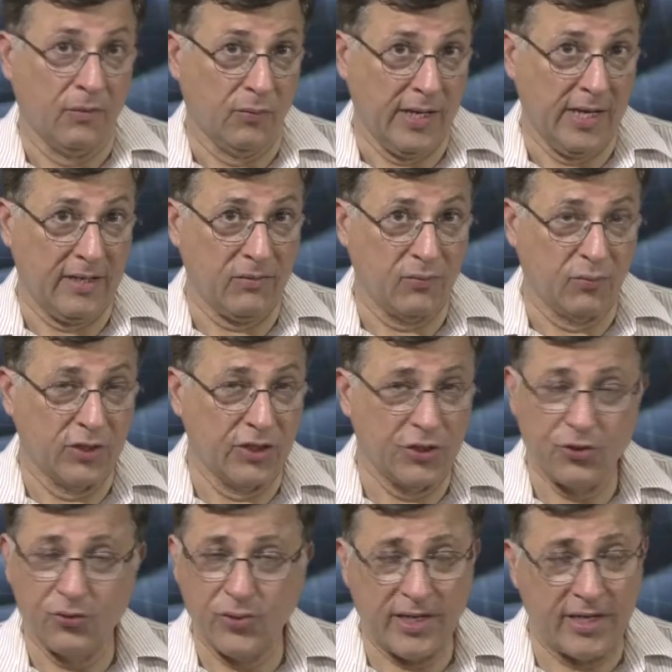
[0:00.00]
Well,
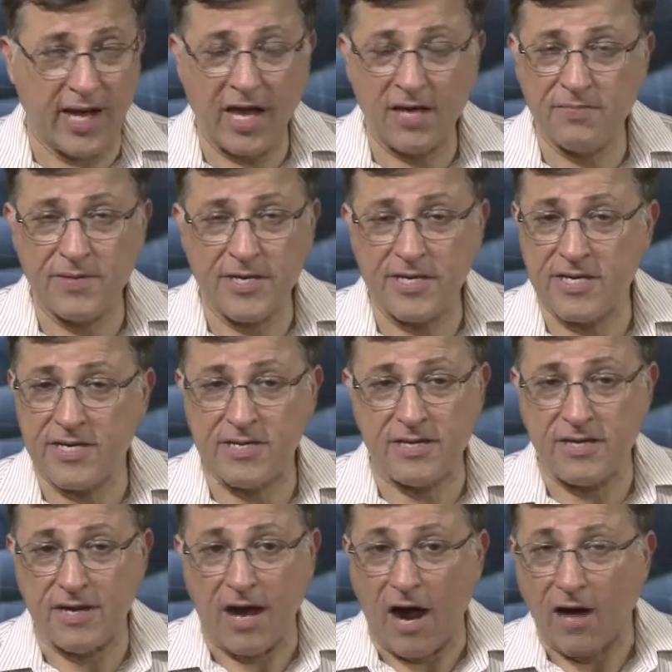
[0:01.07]
wouldn't you and I
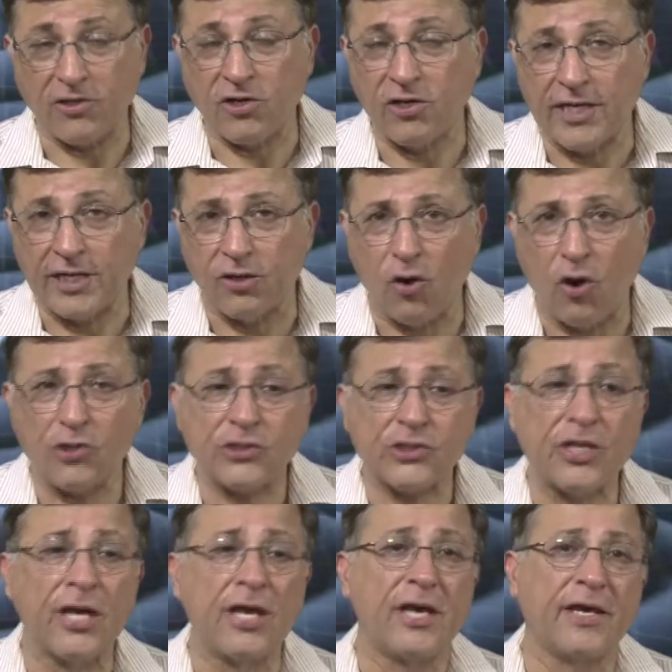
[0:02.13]
be utterly lost